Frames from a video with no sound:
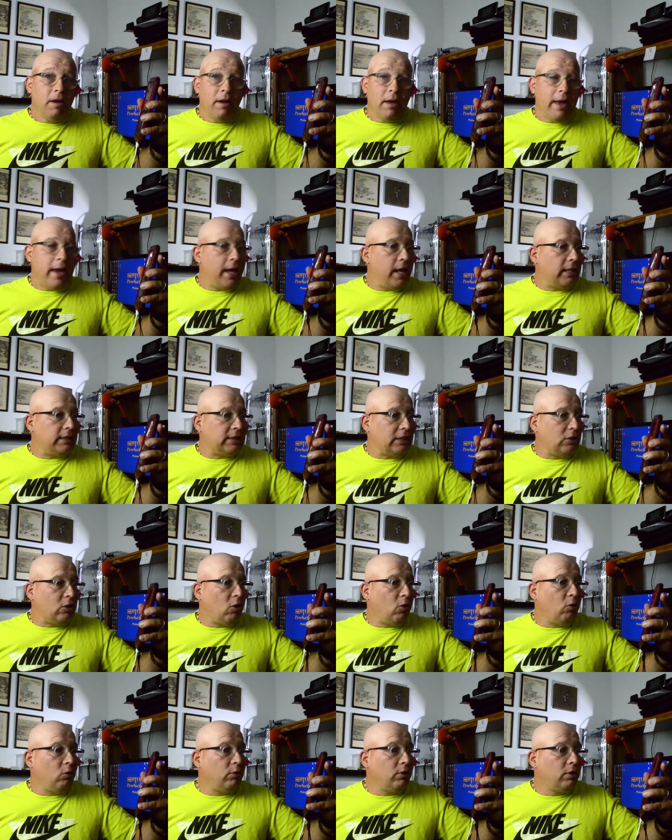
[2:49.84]
And as I
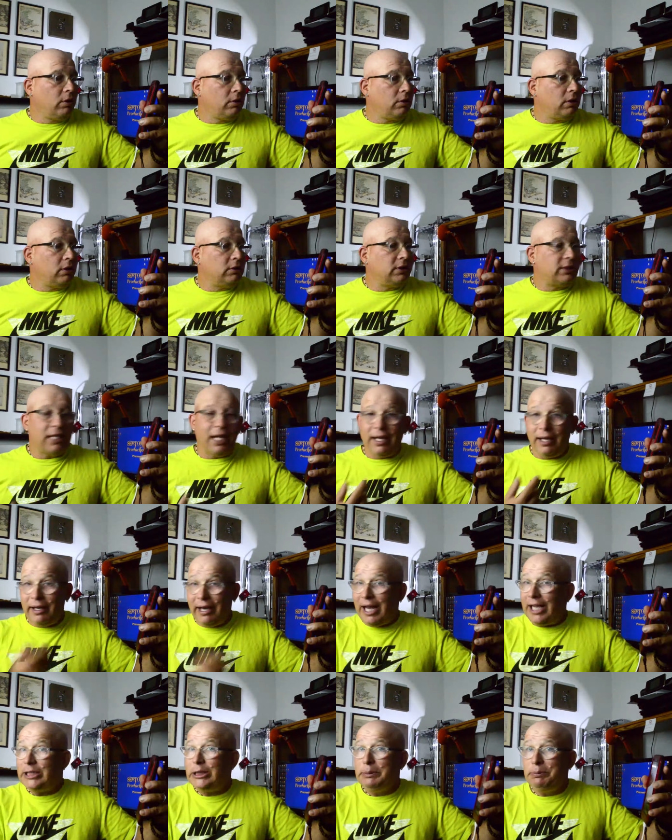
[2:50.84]
told the
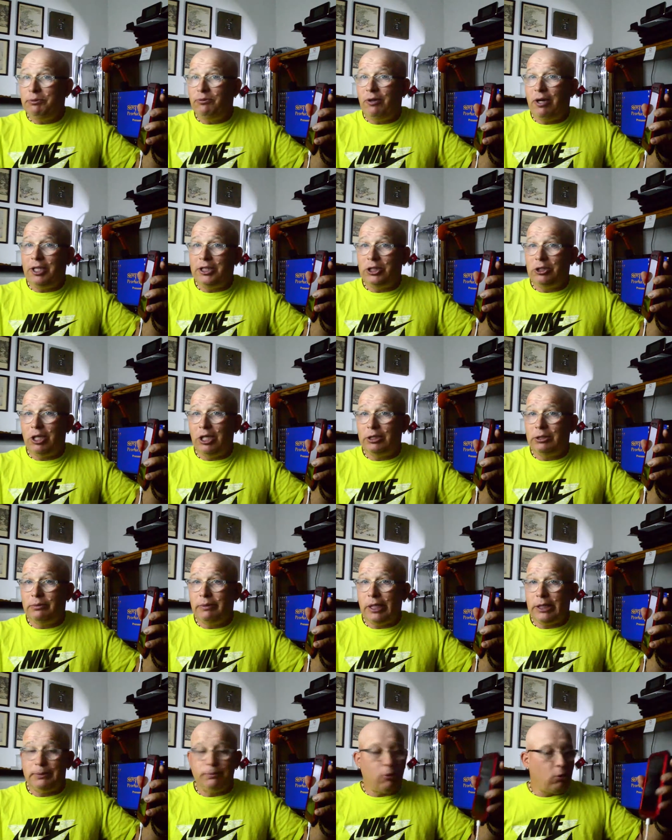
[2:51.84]
last supervisor
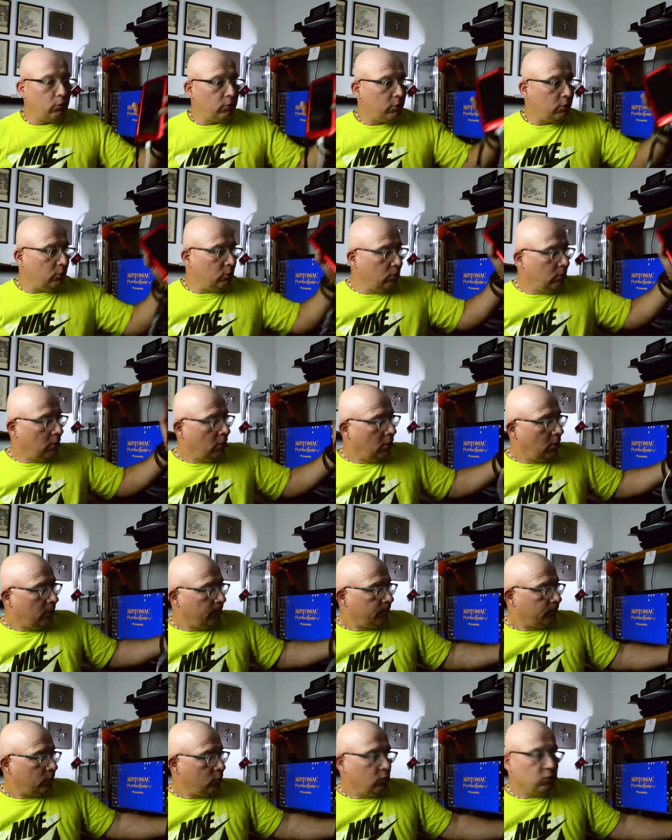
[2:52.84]
I spoke to,
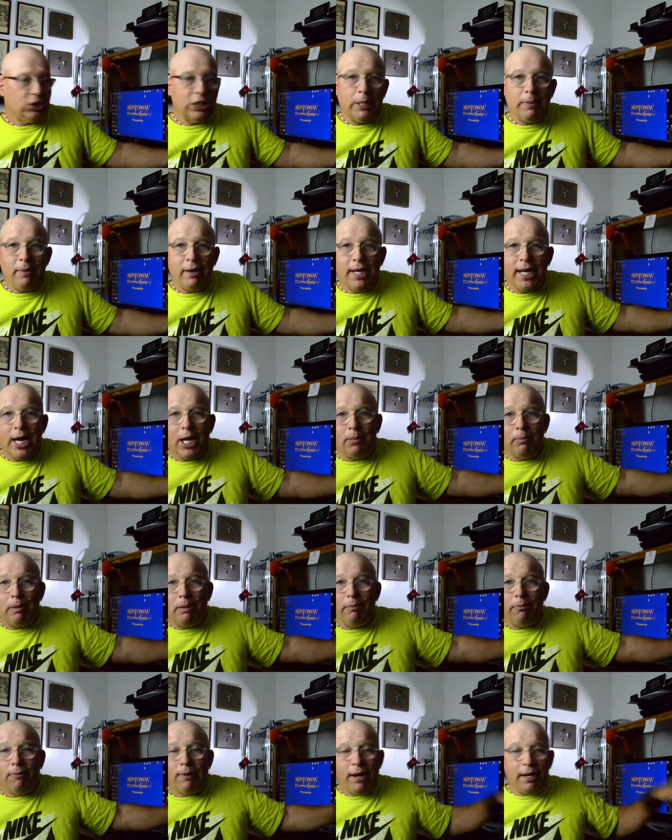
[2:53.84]
whose name I can't
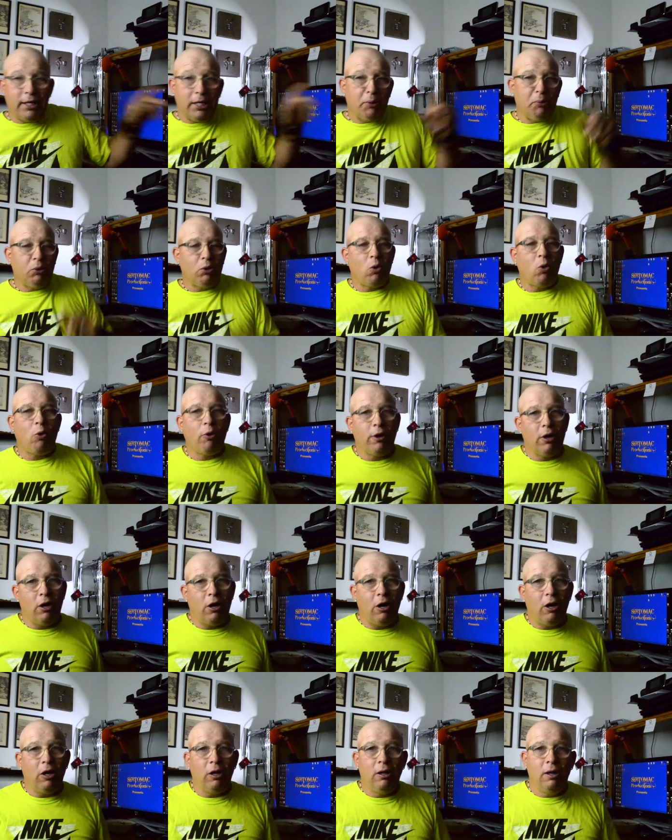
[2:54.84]
remember, I did record it
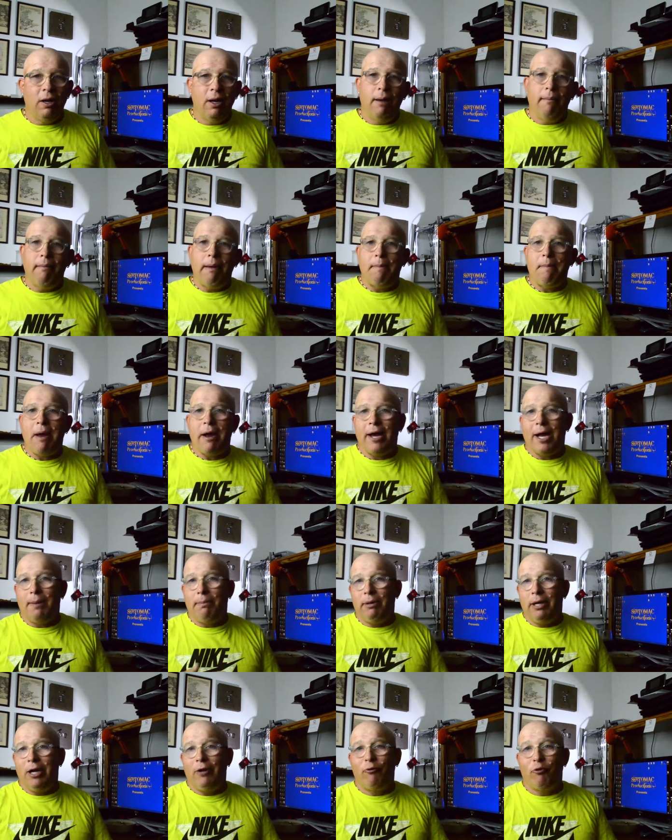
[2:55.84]
all. I'm not going
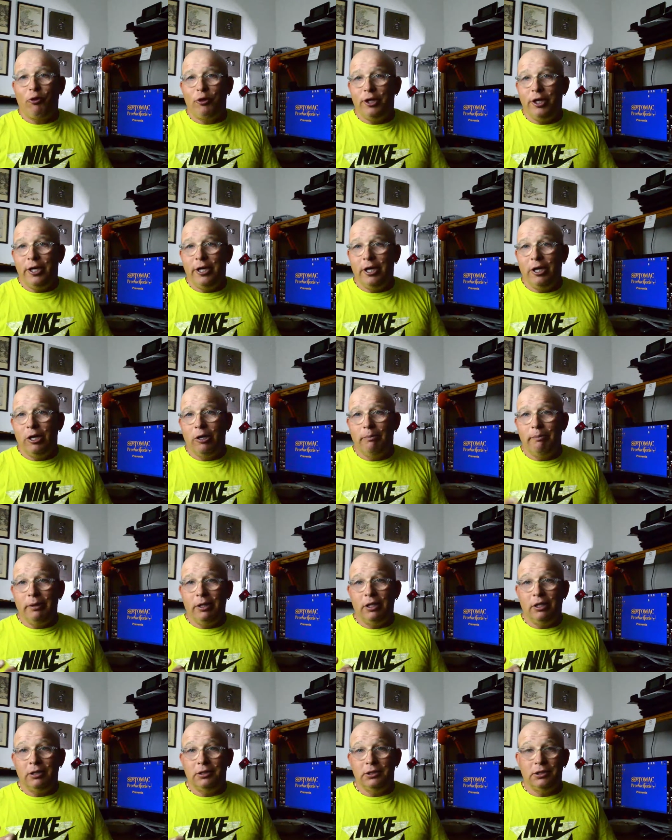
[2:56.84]
to play it for you here
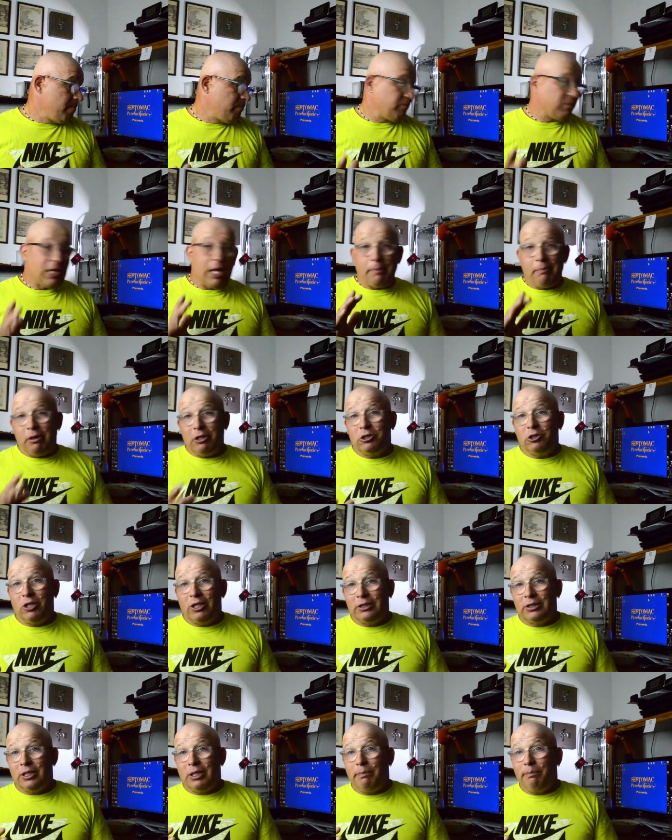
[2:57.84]
because I'm not sure
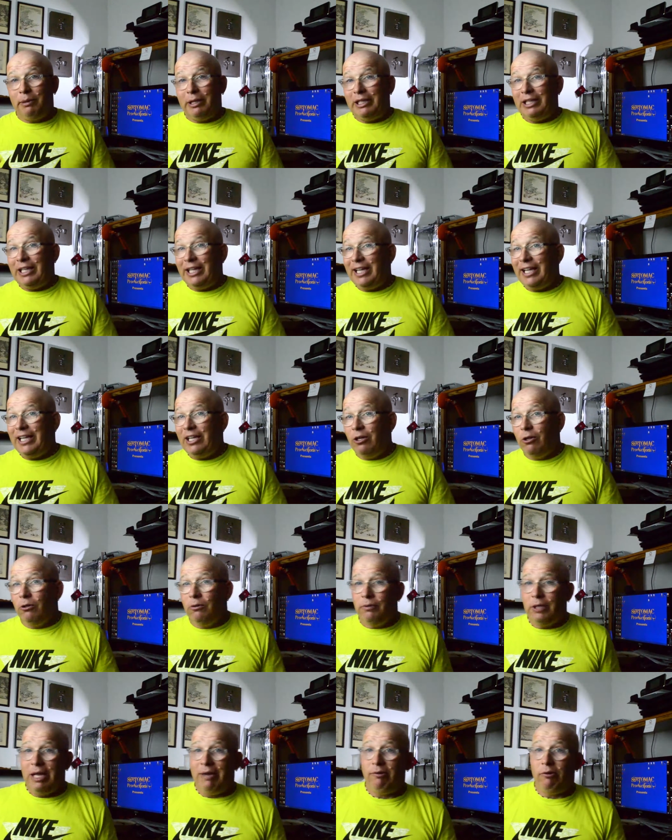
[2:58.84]
that's completely legal,
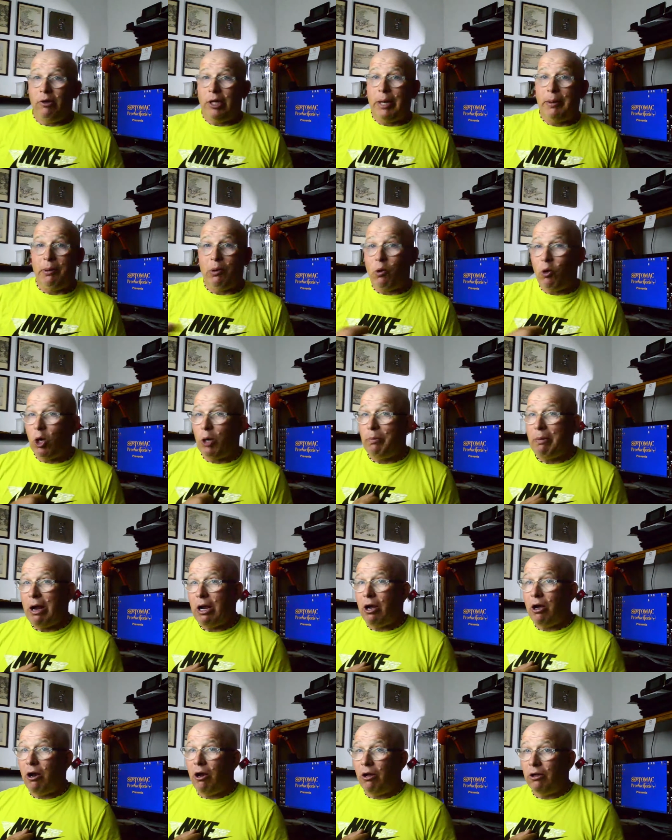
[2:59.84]
even though they recorded my
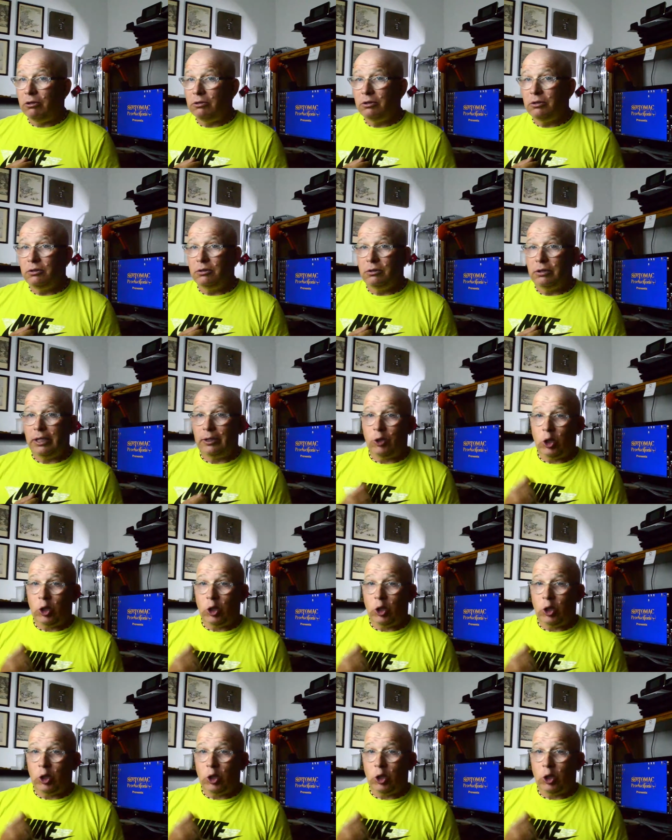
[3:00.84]
calls. I